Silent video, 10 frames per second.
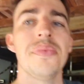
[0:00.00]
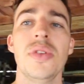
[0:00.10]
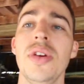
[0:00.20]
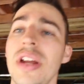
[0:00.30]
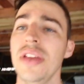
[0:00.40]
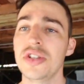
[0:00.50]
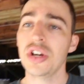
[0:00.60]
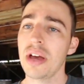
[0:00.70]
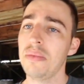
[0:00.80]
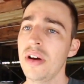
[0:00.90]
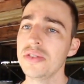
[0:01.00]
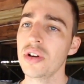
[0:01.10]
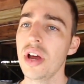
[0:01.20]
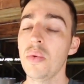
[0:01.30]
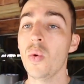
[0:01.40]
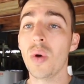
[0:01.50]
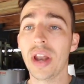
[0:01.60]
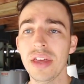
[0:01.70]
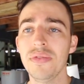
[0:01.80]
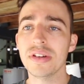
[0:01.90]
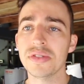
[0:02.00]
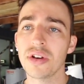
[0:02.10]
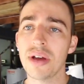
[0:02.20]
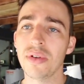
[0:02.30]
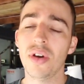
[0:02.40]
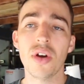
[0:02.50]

You can either check out my Instagram or leave your Instagram below.